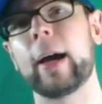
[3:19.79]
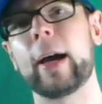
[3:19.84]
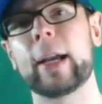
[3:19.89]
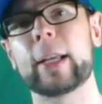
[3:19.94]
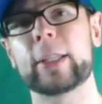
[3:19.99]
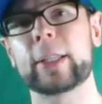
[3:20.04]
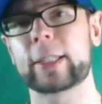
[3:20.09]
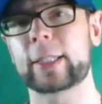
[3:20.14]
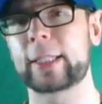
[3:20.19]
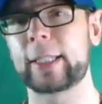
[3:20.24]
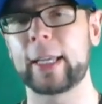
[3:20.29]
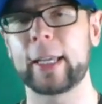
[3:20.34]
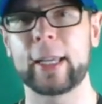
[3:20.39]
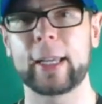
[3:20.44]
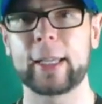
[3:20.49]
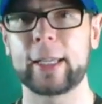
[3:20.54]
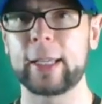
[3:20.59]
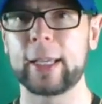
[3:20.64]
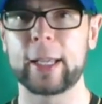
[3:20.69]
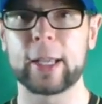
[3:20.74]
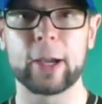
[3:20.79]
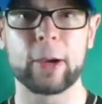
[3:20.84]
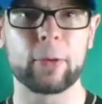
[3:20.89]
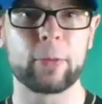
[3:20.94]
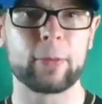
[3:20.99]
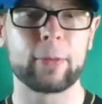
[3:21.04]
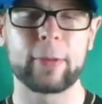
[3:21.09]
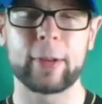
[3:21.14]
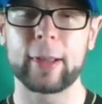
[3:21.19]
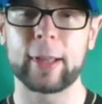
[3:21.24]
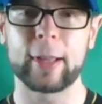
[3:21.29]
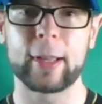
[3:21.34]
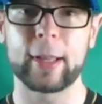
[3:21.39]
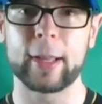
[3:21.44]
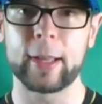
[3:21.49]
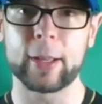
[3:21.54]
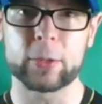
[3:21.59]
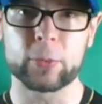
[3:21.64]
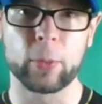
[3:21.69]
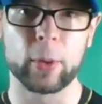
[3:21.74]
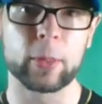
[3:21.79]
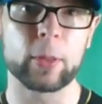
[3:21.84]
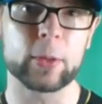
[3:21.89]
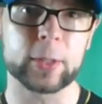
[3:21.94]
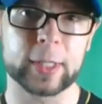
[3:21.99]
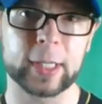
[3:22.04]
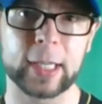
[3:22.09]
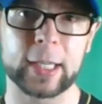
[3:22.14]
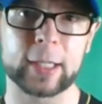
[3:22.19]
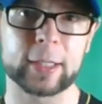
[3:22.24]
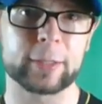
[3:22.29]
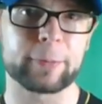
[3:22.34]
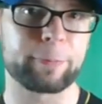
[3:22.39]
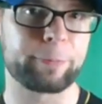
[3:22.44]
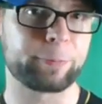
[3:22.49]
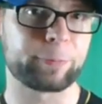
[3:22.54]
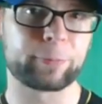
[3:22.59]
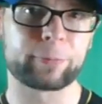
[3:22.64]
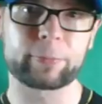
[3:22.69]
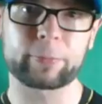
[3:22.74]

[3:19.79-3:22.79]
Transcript: I just, it's one of those things.